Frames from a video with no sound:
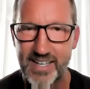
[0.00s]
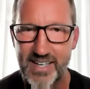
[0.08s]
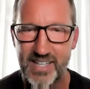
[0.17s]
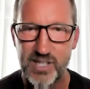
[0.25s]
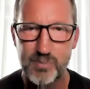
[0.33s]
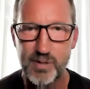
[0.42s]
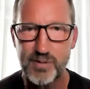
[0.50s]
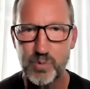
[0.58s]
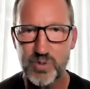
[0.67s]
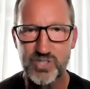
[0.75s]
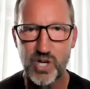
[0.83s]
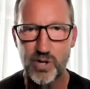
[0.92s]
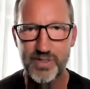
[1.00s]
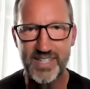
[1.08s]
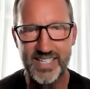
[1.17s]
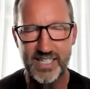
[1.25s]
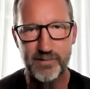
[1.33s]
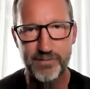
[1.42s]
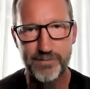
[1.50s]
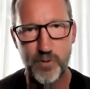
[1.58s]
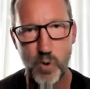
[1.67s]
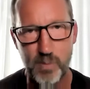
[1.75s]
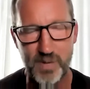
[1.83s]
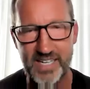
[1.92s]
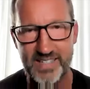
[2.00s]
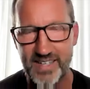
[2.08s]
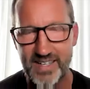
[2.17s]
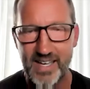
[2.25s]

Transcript: and the movie was called The Informant.